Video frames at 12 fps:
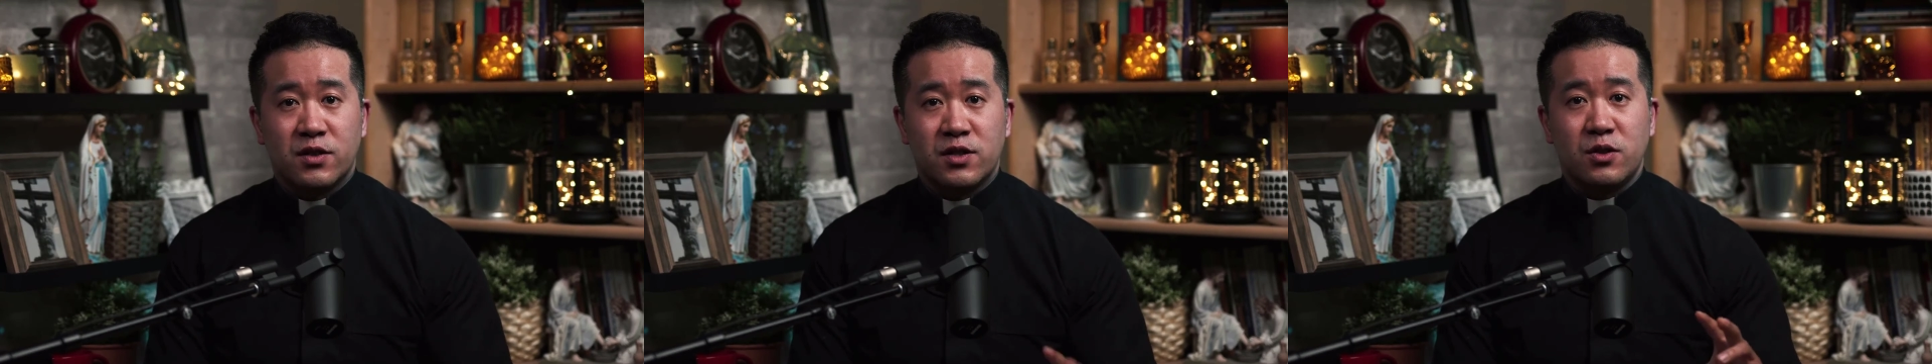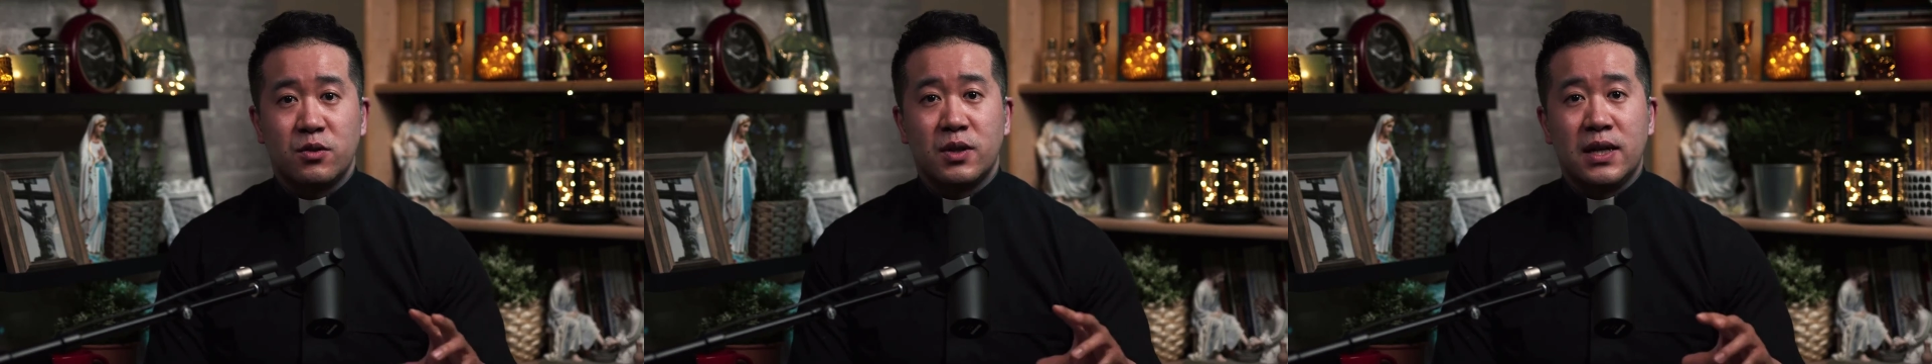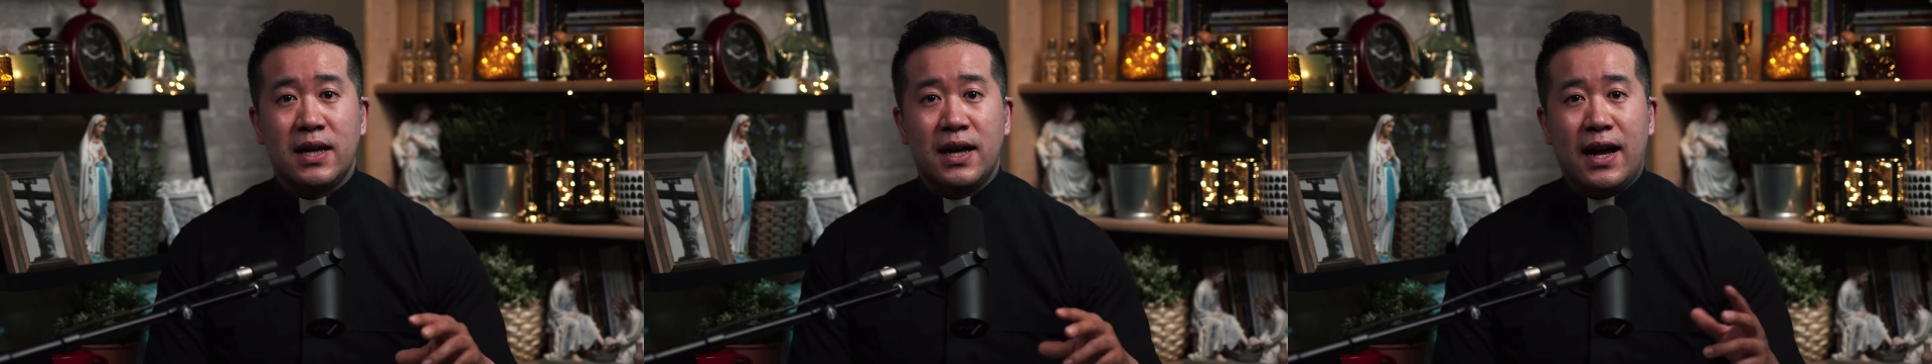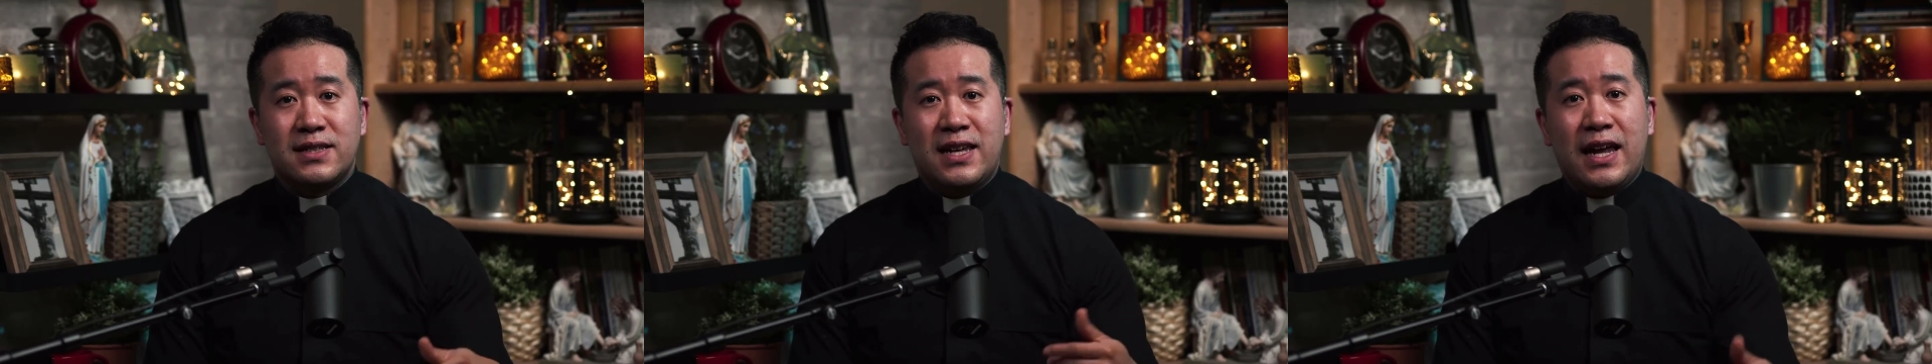to
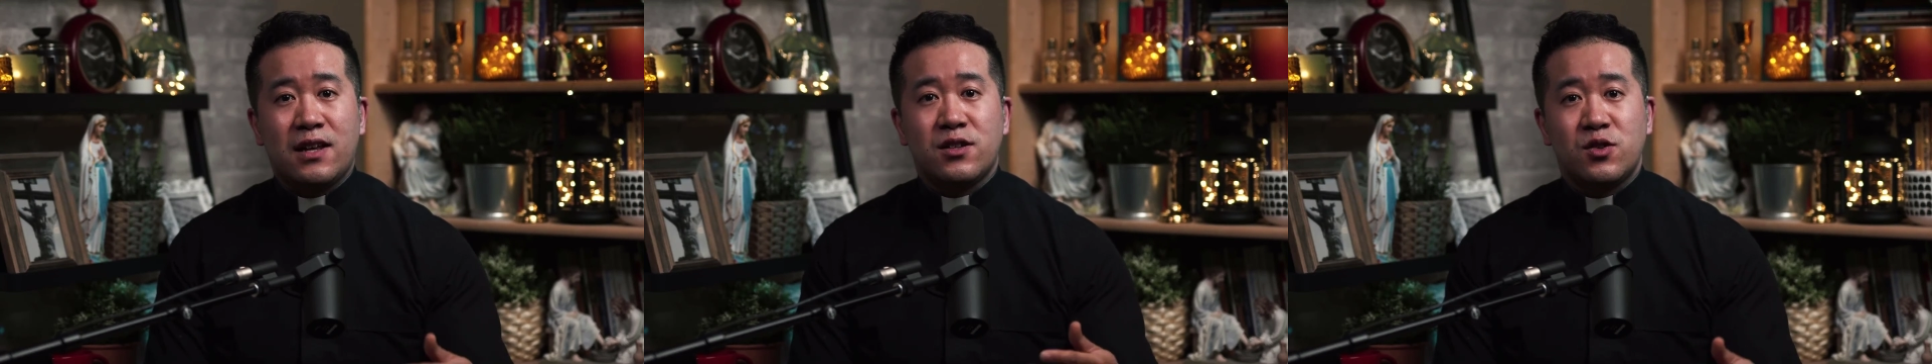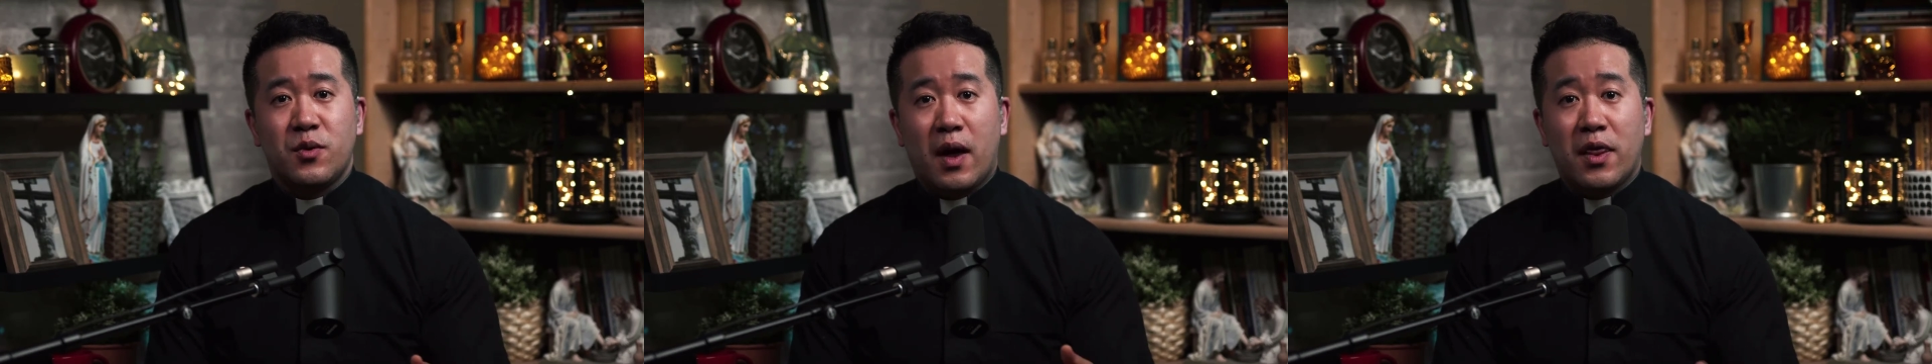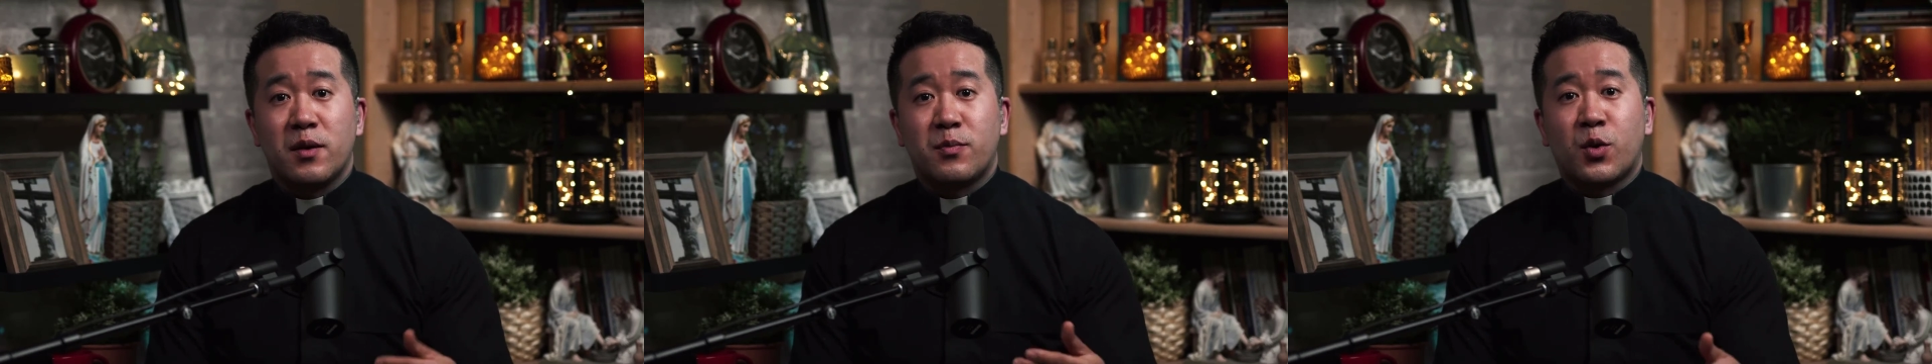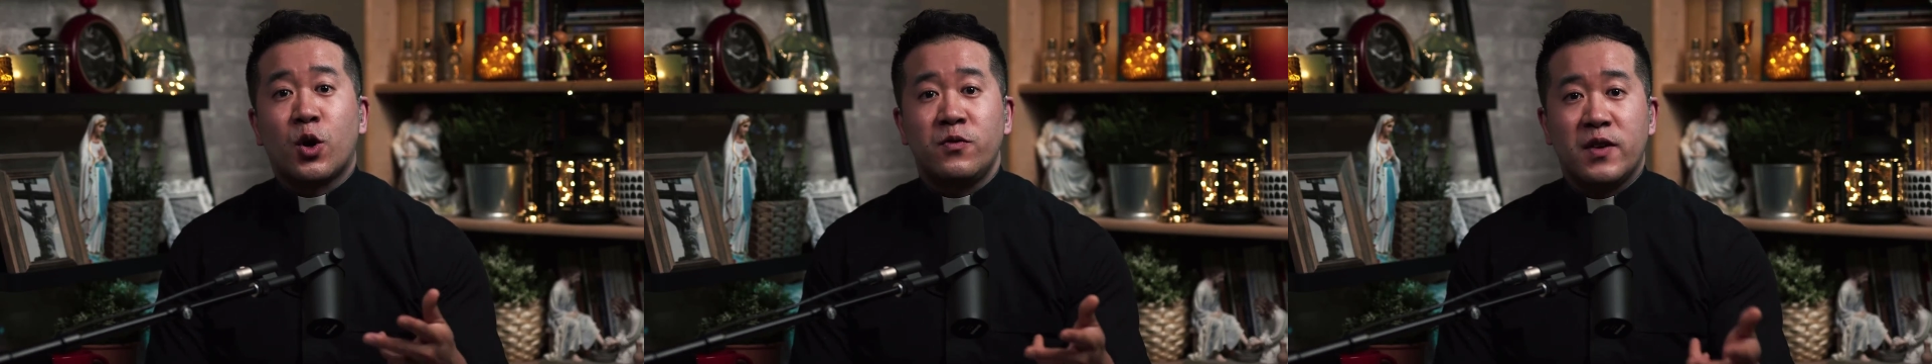attain to the
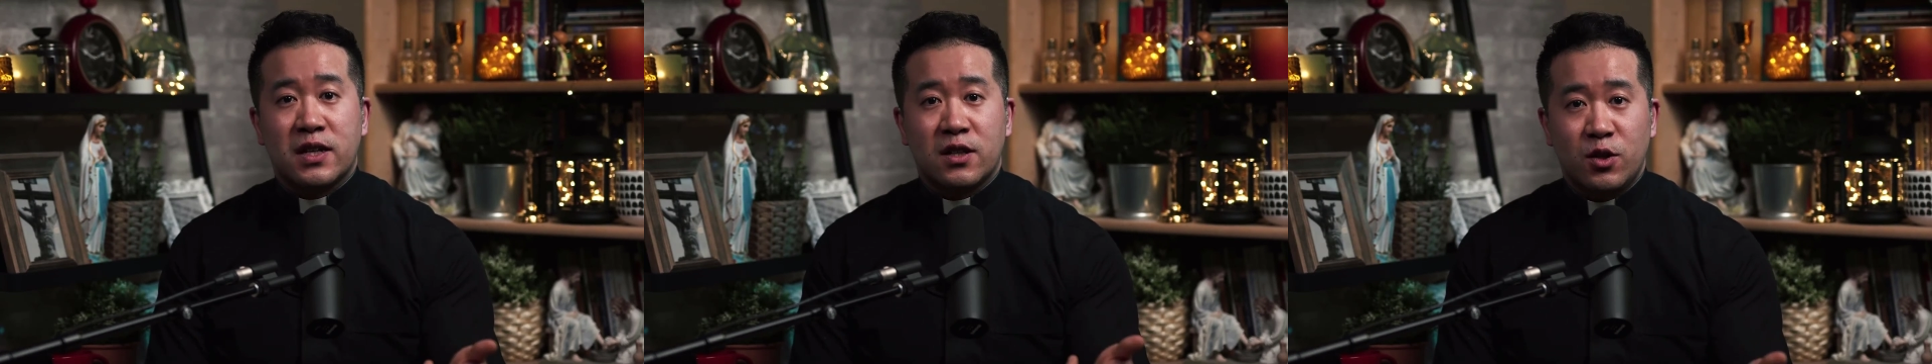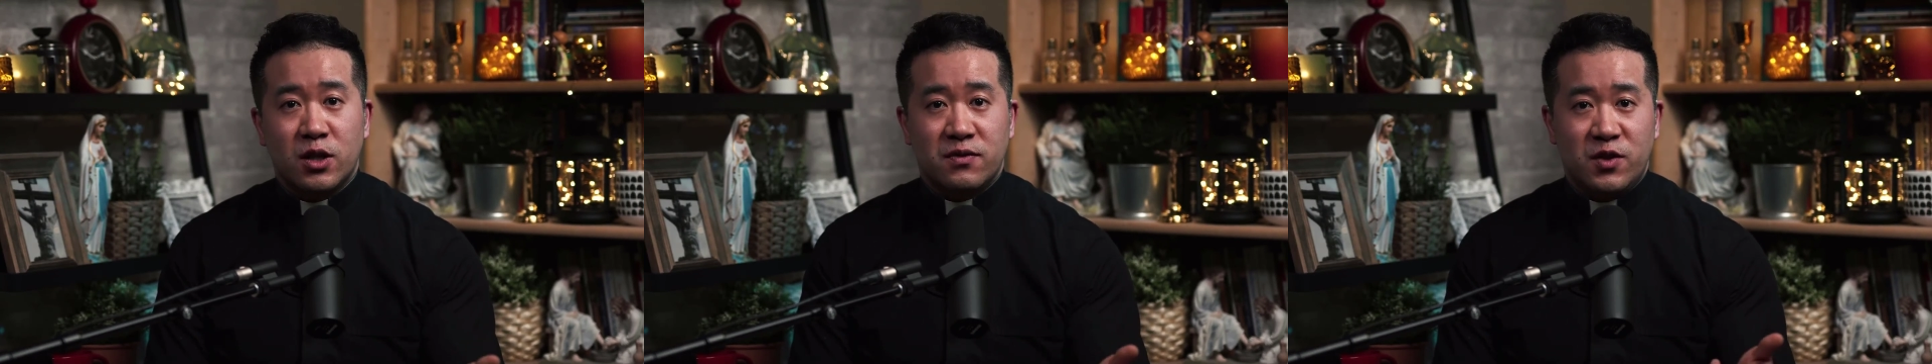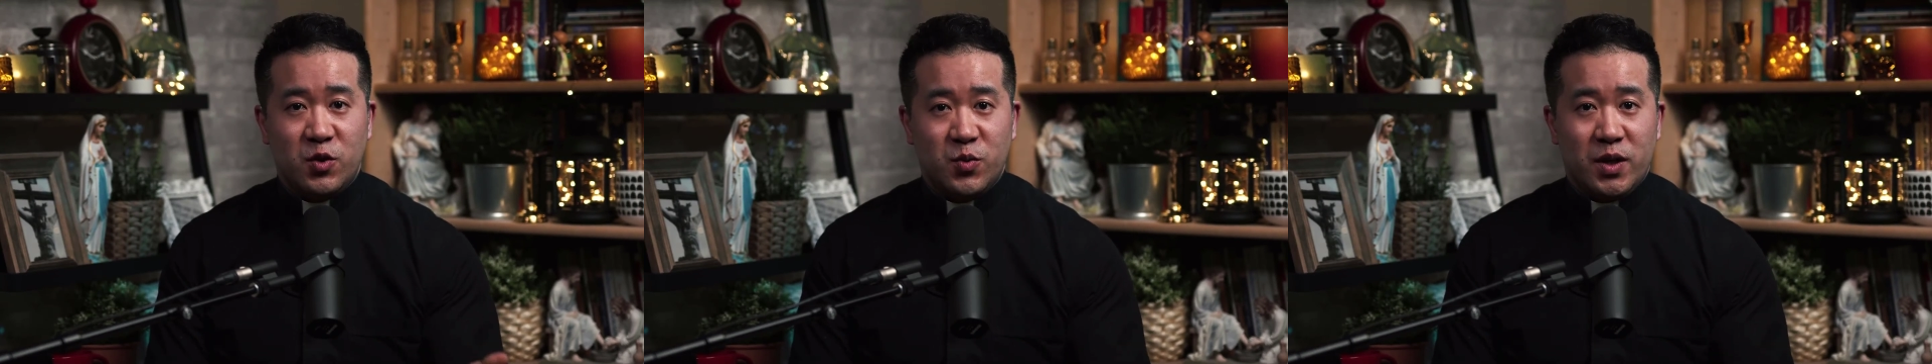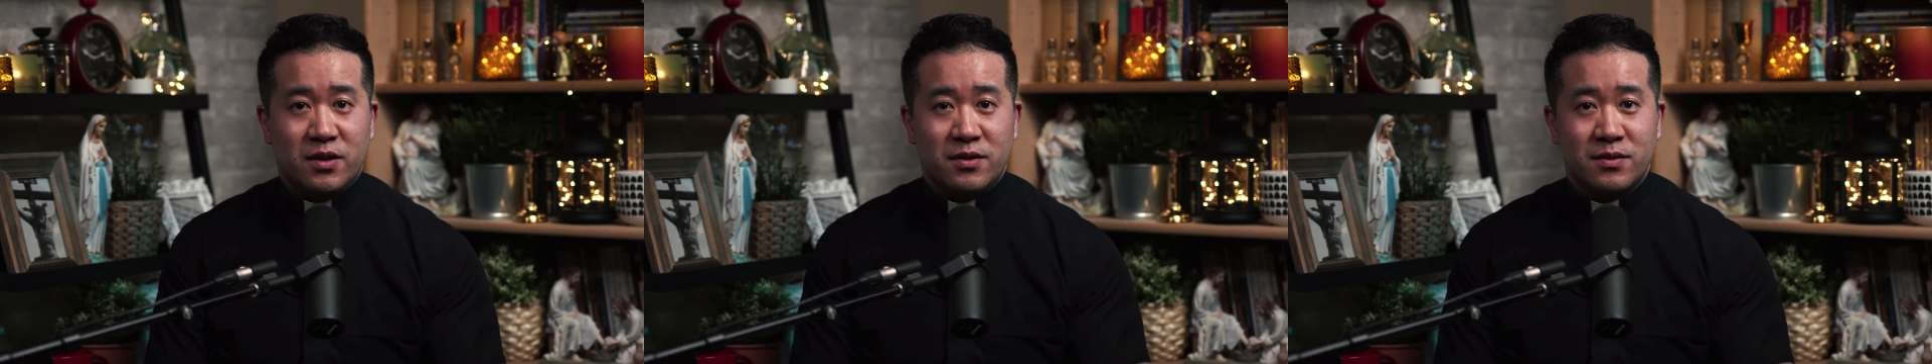perfect good, if you
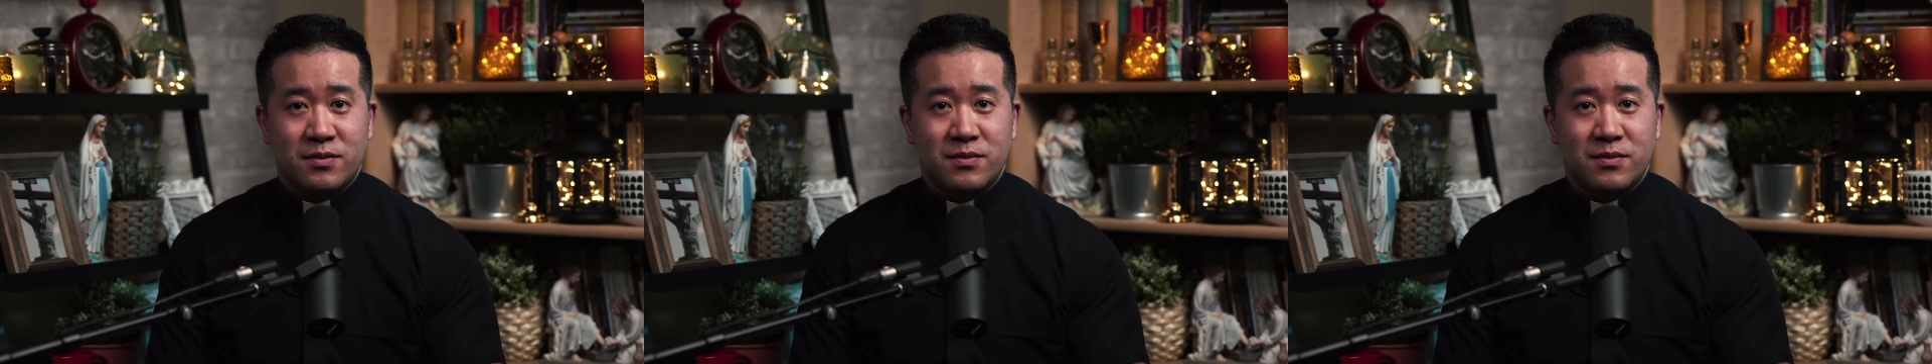will.